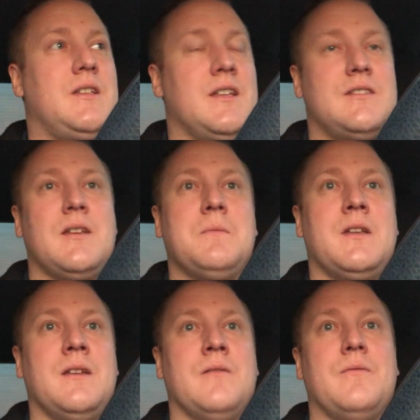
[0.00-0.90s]
get
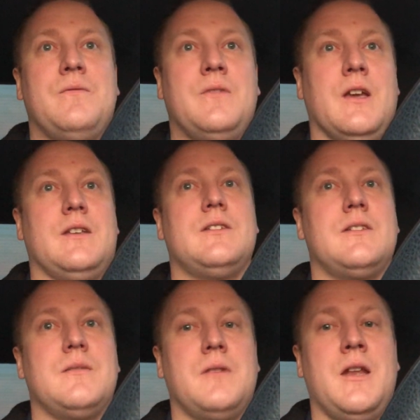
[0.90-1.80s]
something
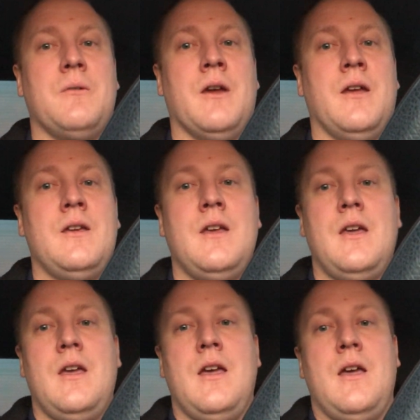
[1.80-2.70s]
fixed. Anyway,
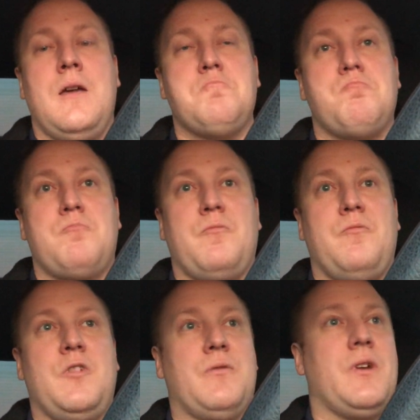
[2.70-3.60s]

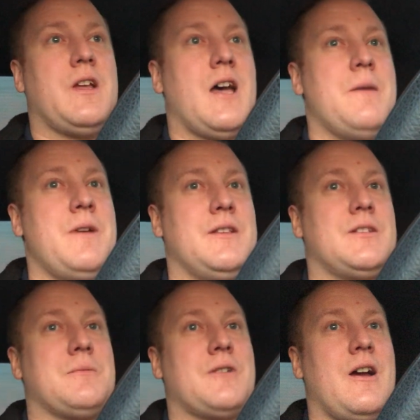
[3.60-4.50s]
feel free to comment,
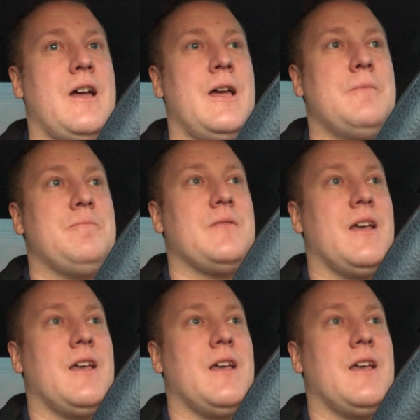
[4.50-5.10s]
subscribe.